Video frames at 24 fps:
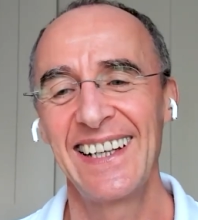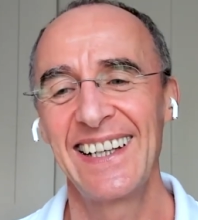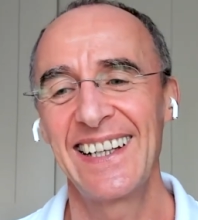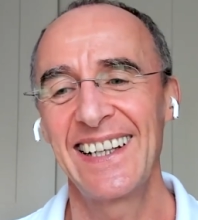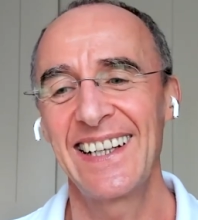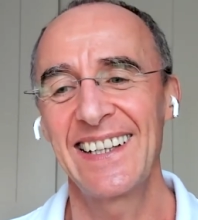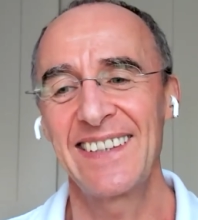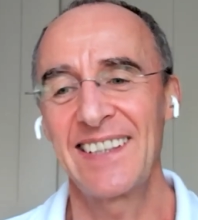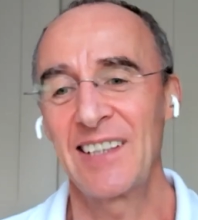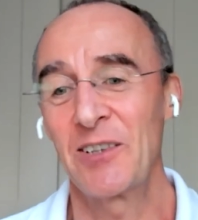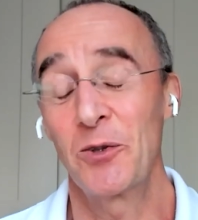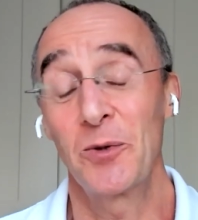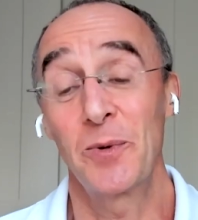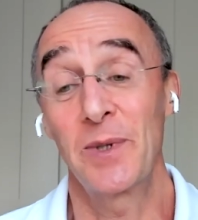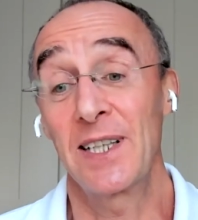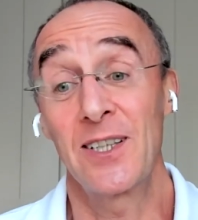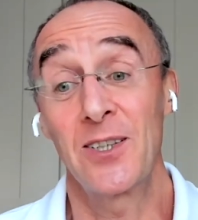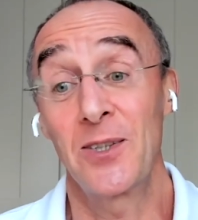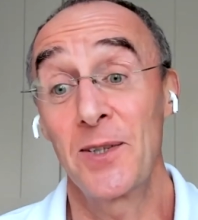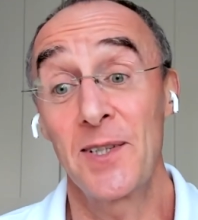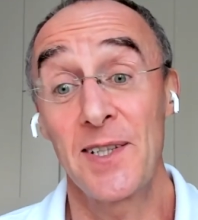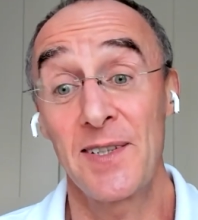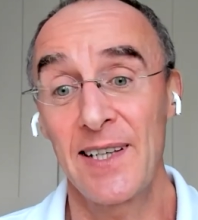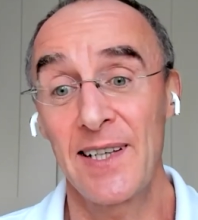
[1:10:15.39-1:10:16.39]
I think all we can
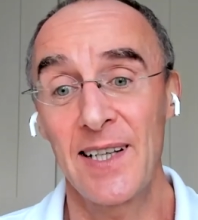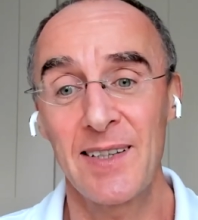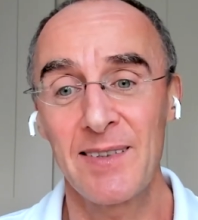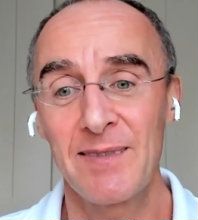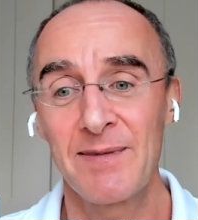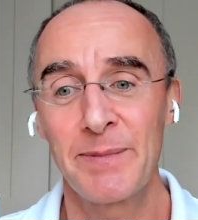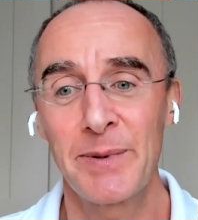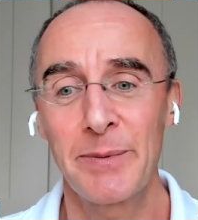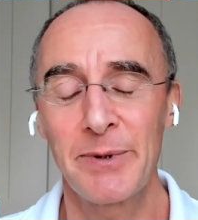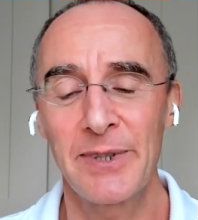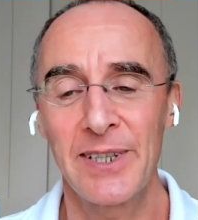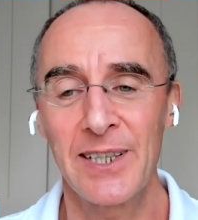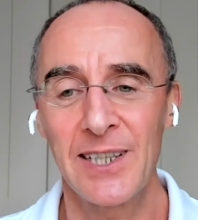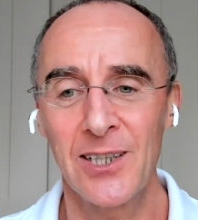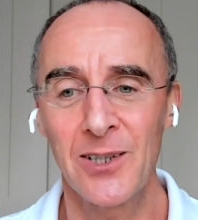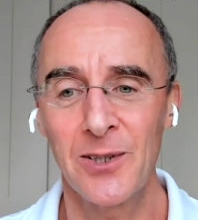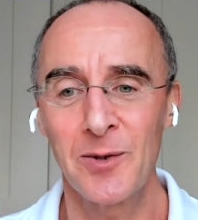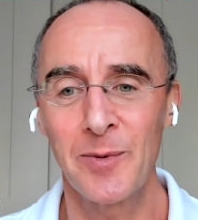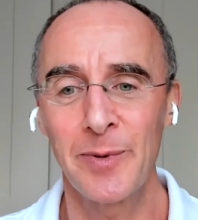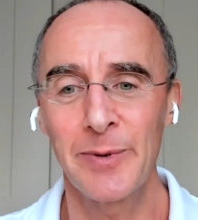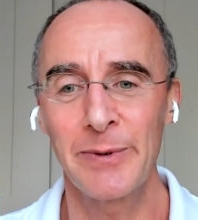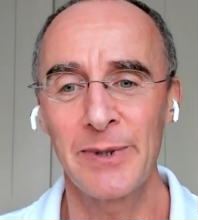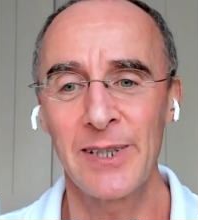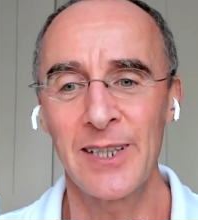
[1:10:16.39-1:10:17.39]
do is like people like you,
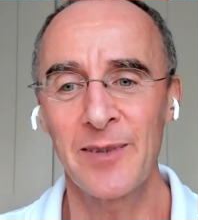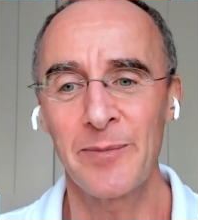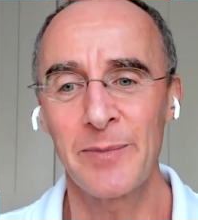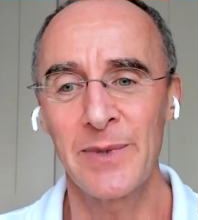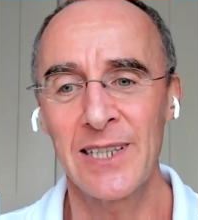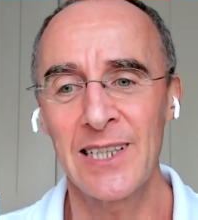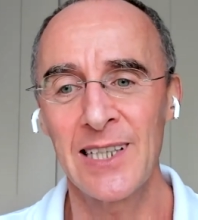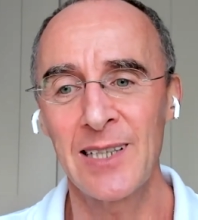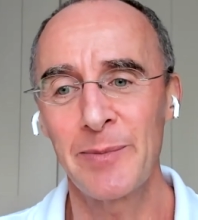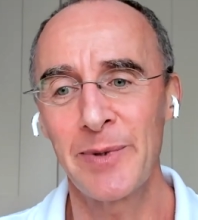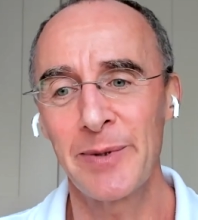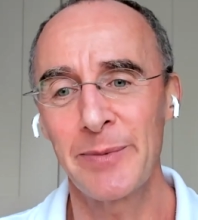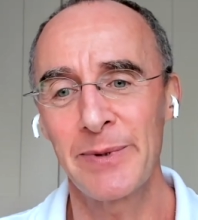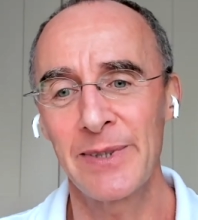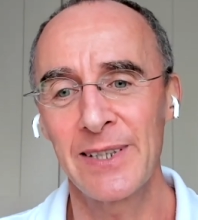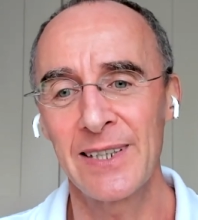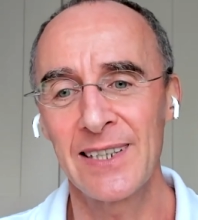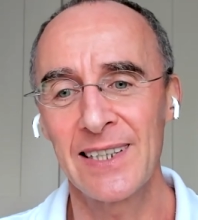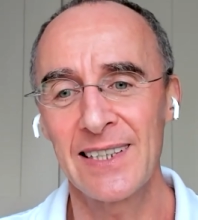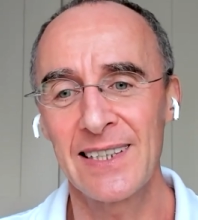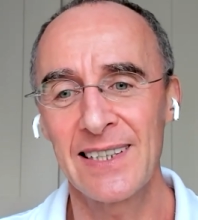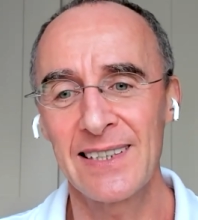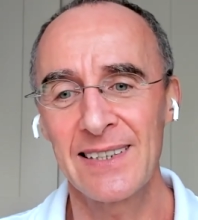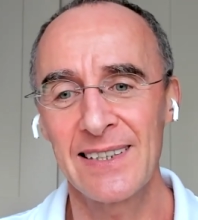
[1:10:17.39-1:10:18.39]
people like me, people
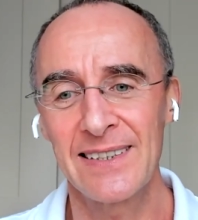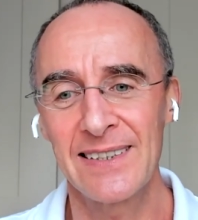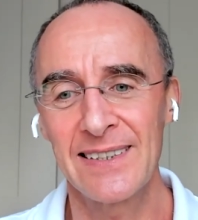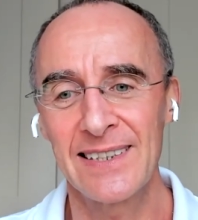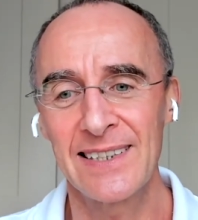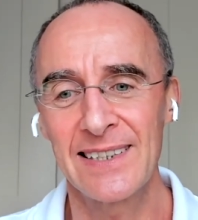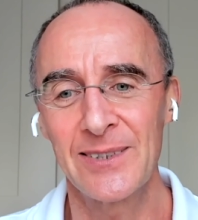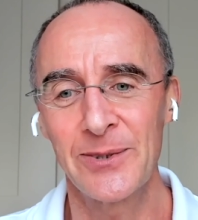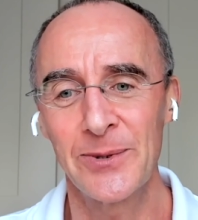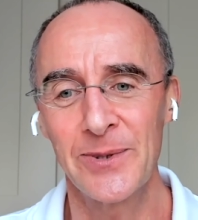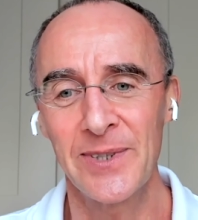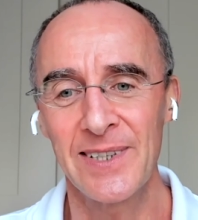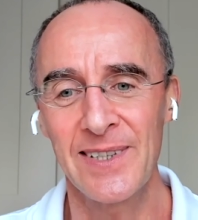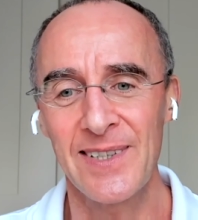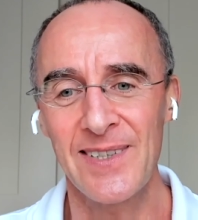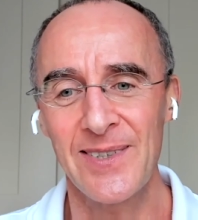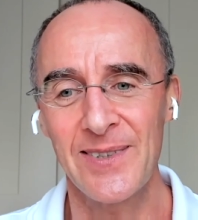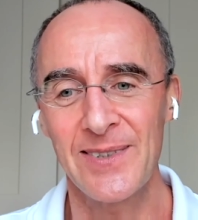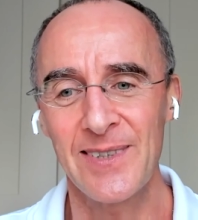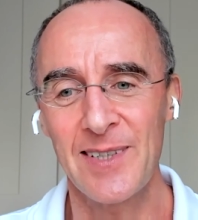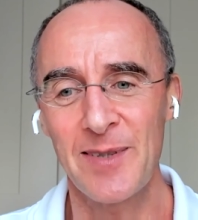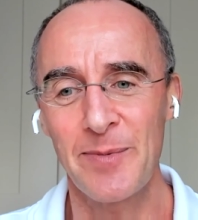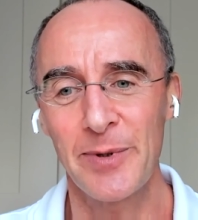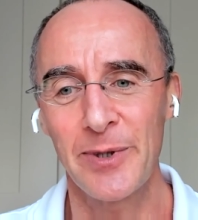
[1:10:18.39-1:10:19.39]
like the audience on
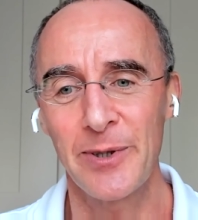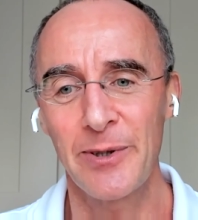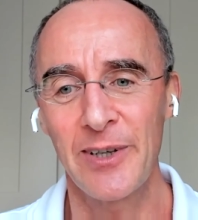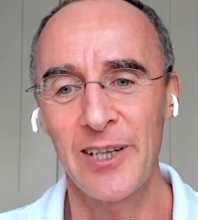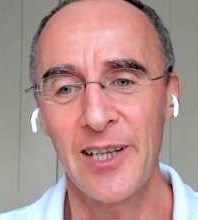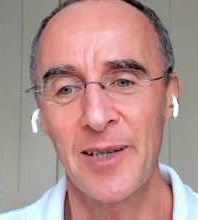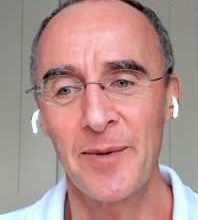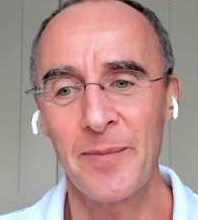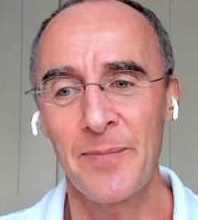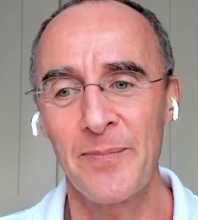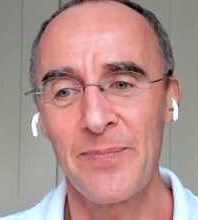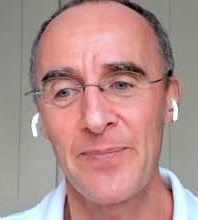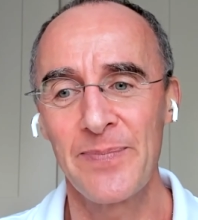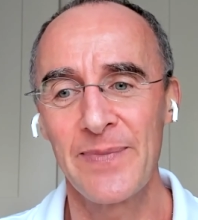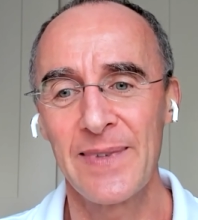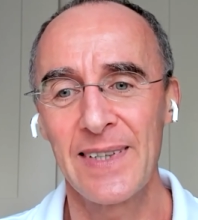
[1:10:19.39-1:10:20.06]
this program.